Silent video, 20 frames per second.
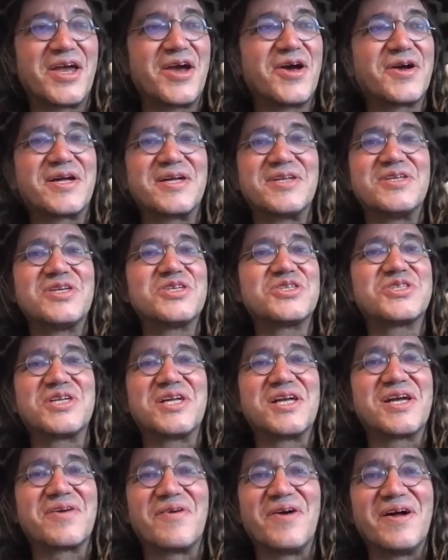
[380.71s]
air
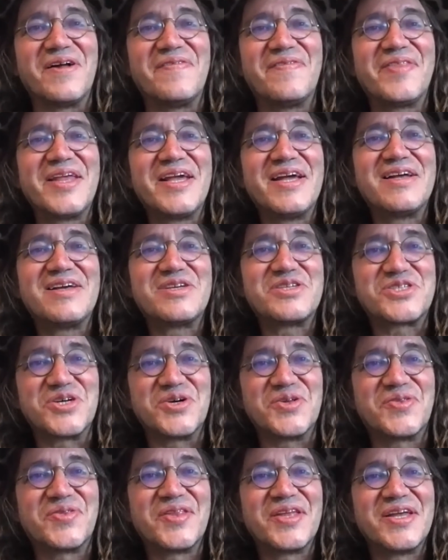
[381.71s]
conditioning, right?
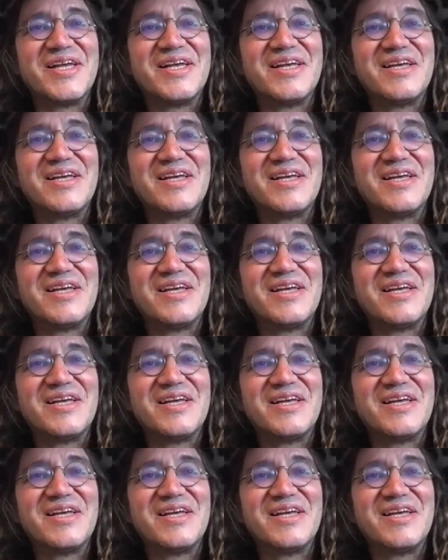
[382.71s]
So